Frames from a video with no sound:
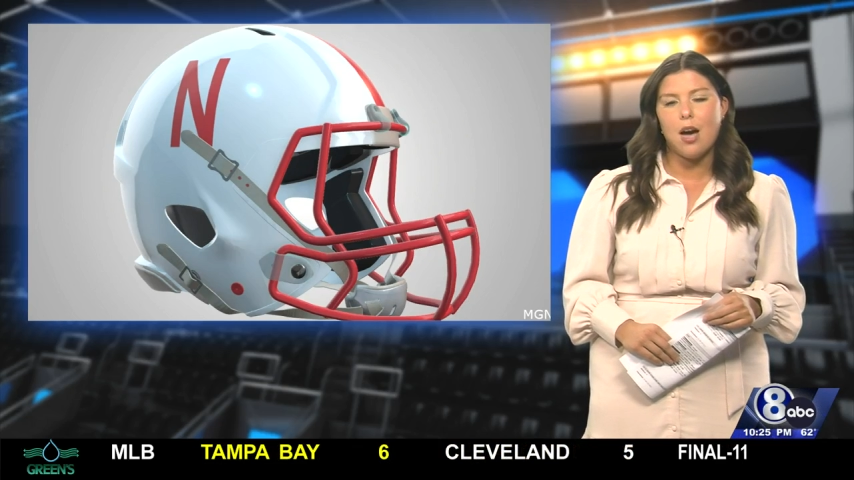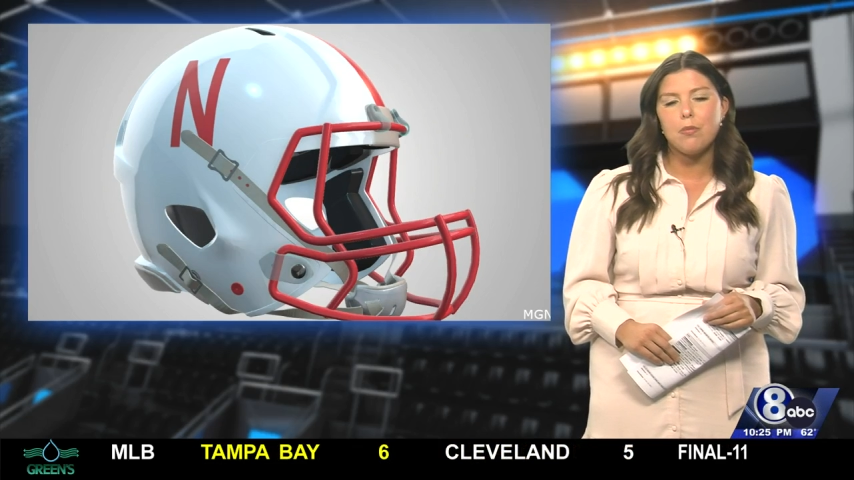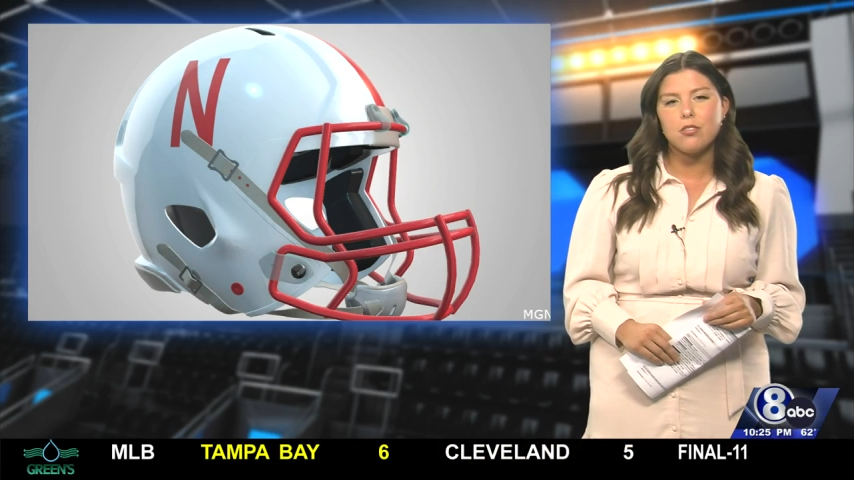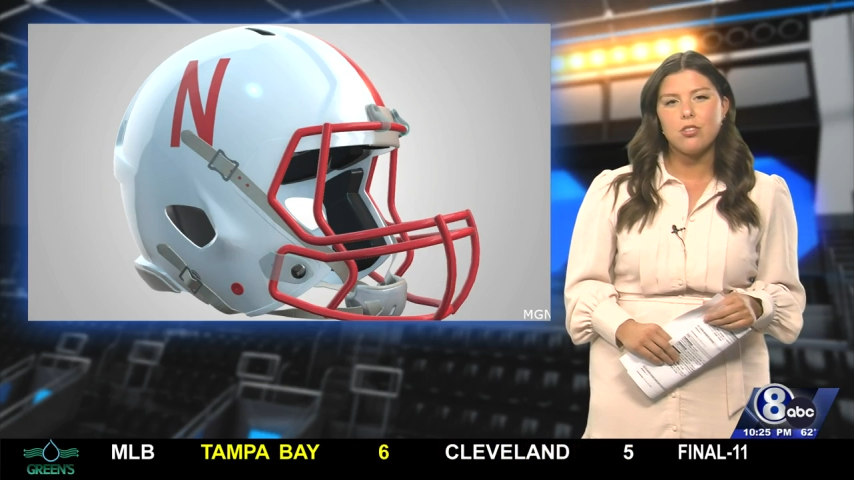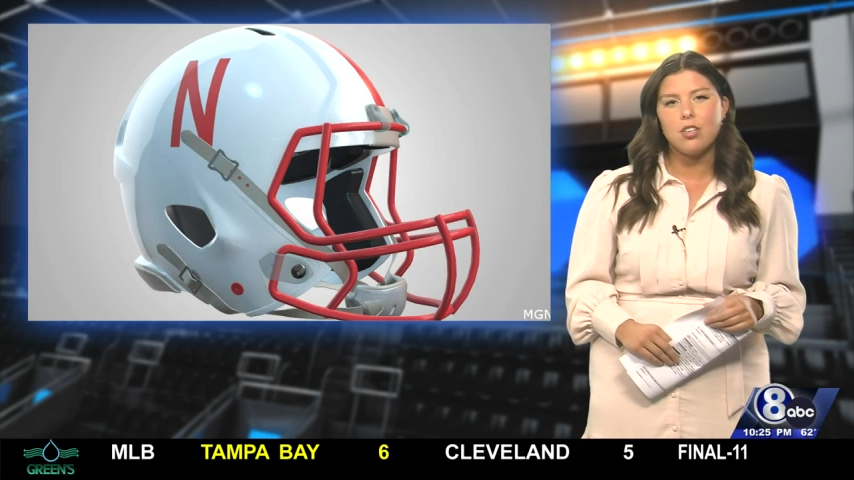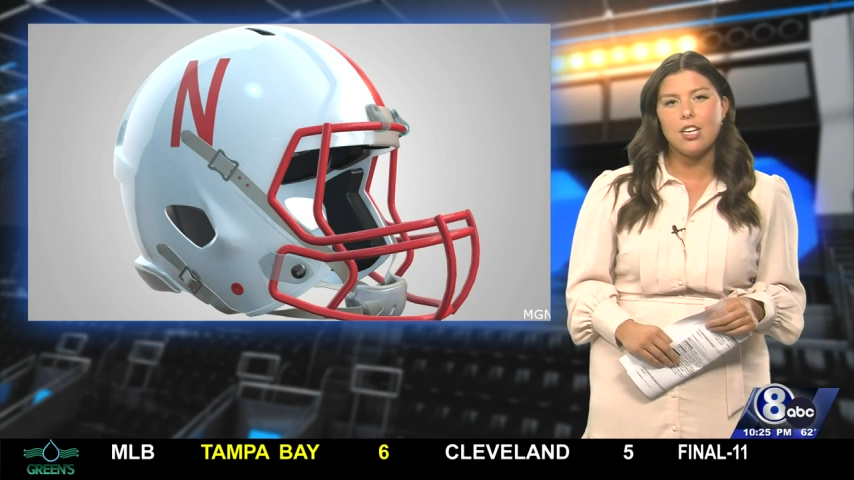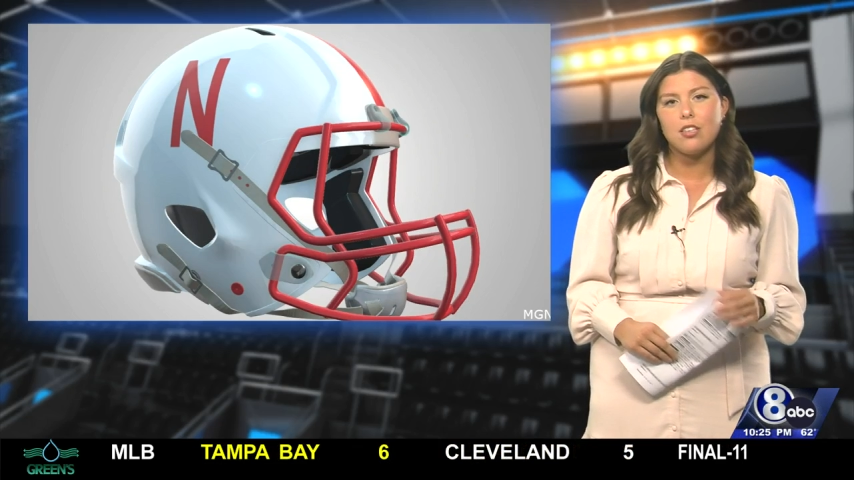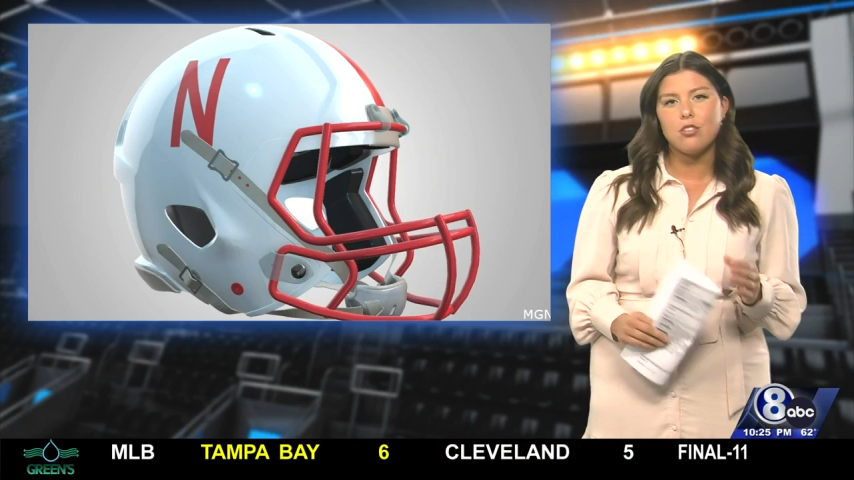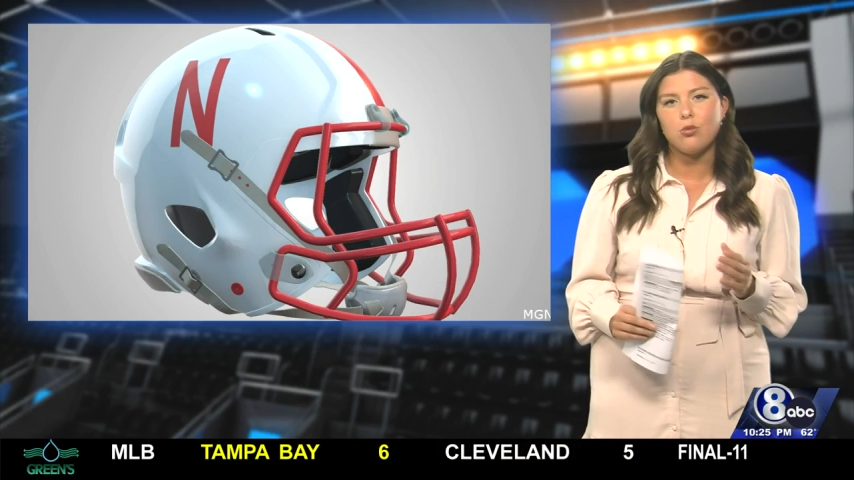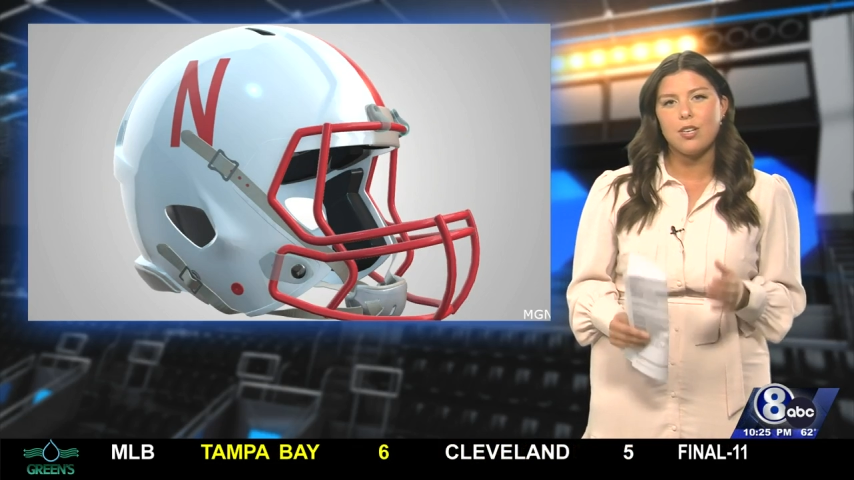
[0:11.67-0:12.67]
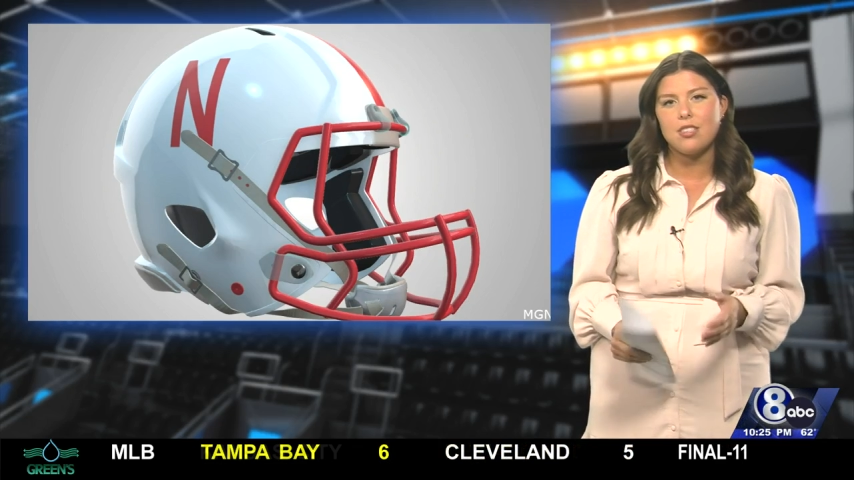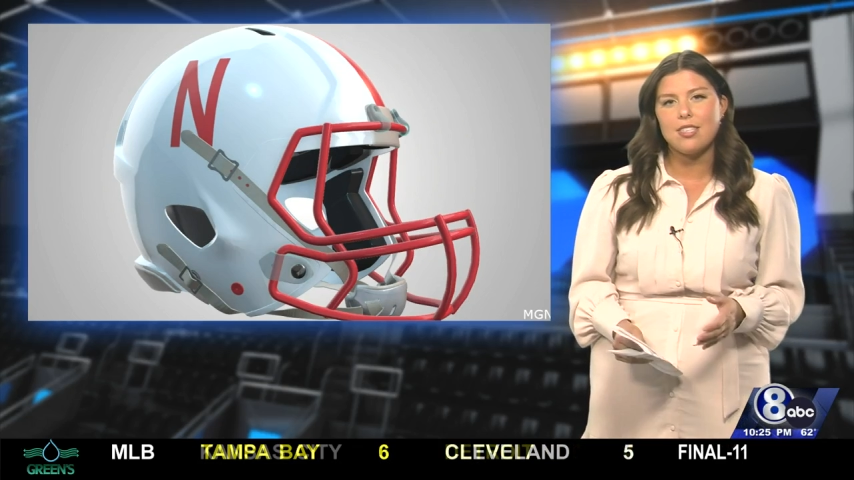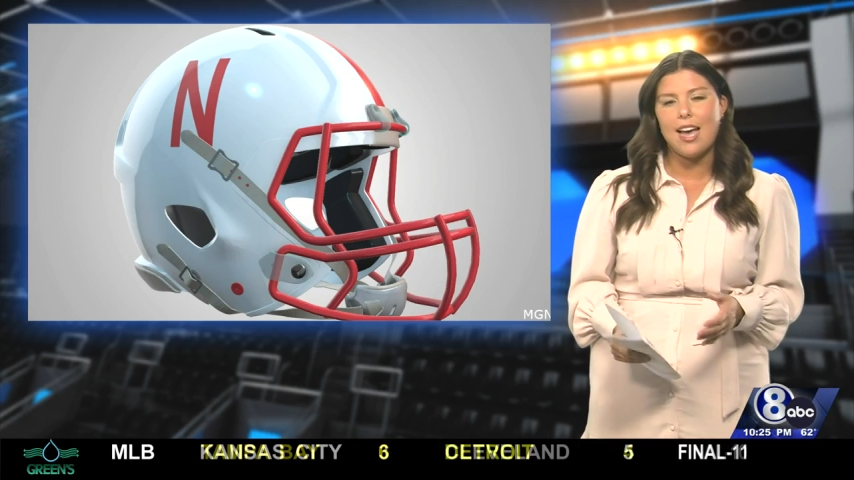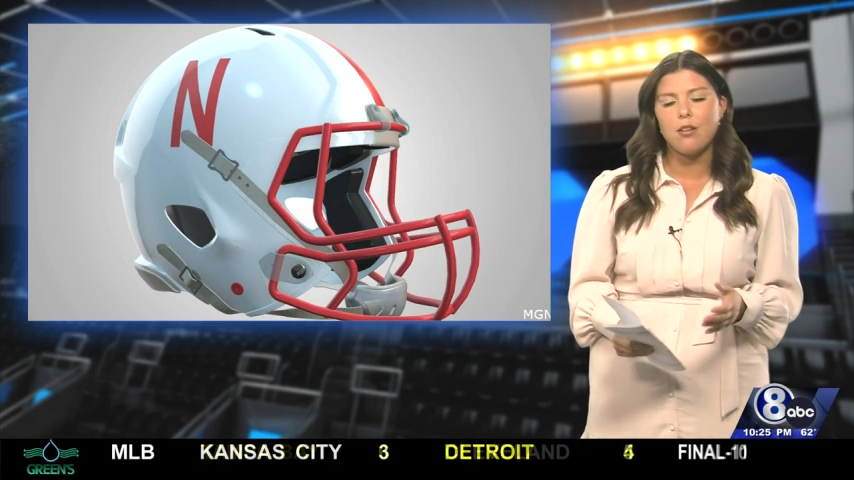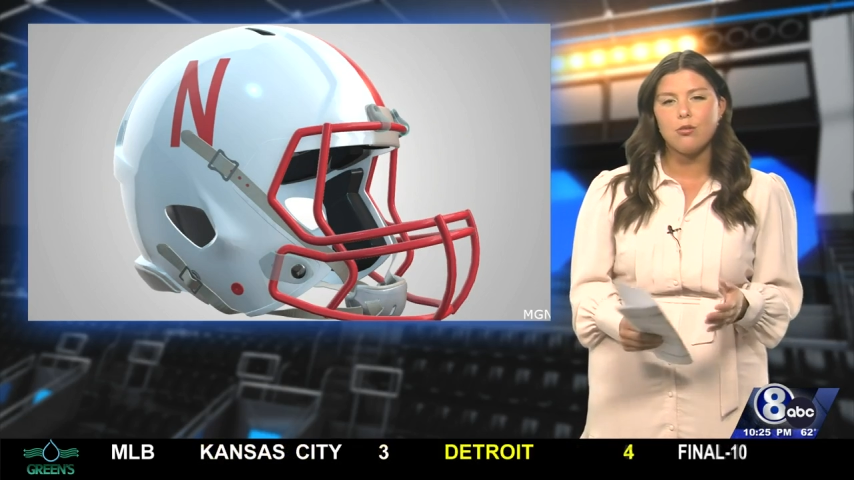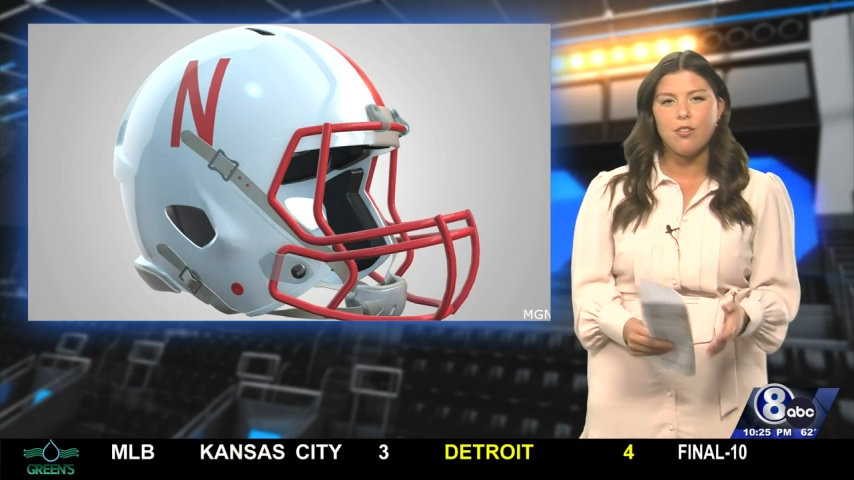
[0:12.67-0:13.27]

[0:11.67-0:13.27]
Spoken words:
opportunity to reset,